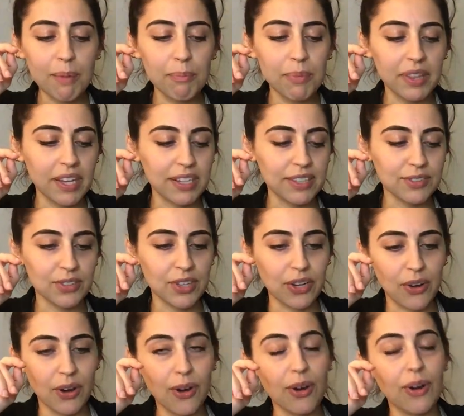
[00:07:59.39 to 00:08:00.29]
but then it's
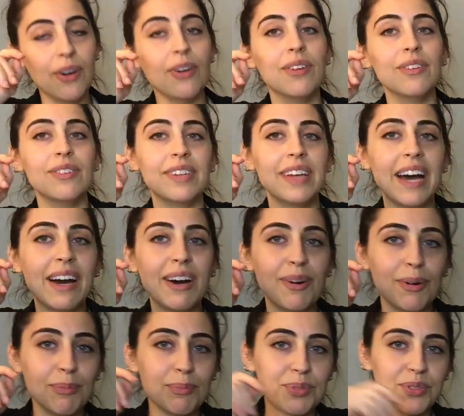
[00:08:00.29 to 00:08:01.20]
like oh
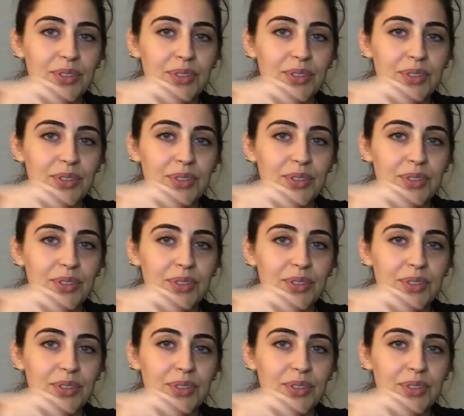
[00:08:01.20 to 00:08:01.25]
now i'm